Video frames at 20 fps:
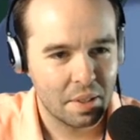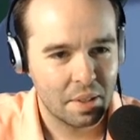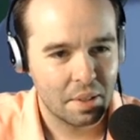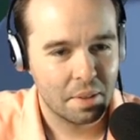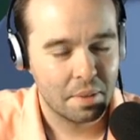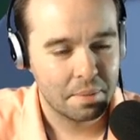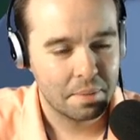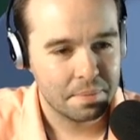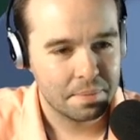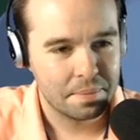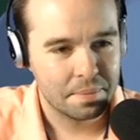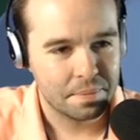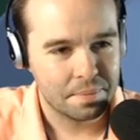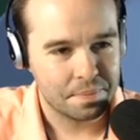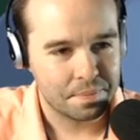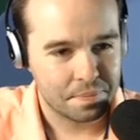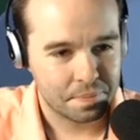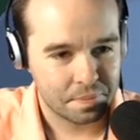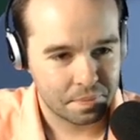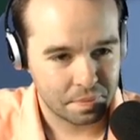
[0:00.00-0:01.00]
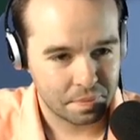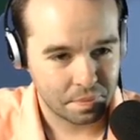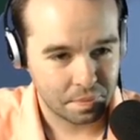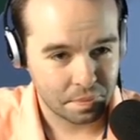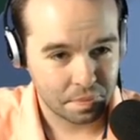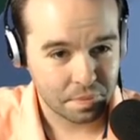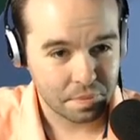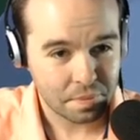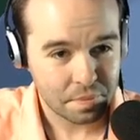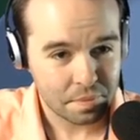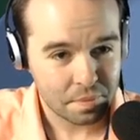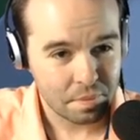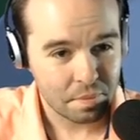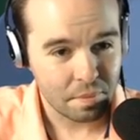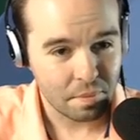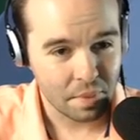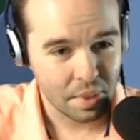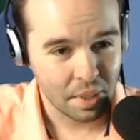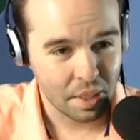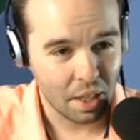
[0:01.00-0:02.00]
Where is the secret path?
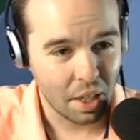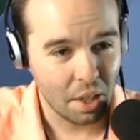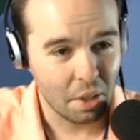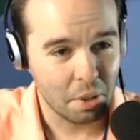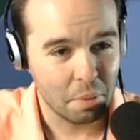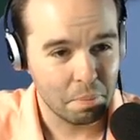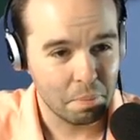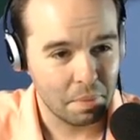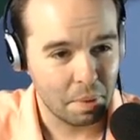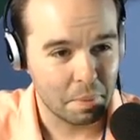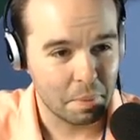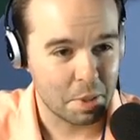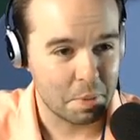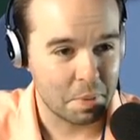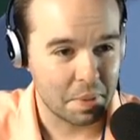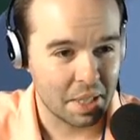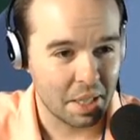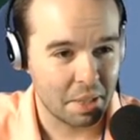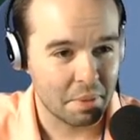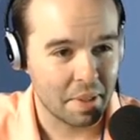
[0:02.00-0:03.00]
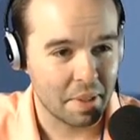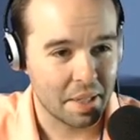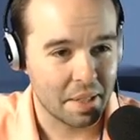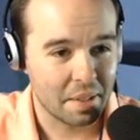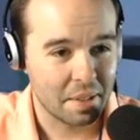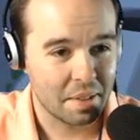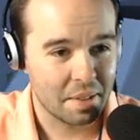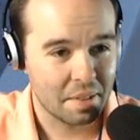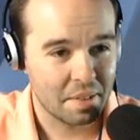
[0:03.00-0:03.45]
Oh, it must be the other way. Closed.